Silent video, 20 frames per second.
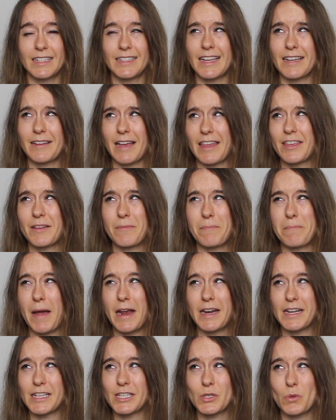like I think
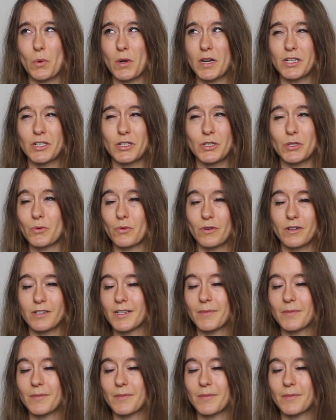minus 22 or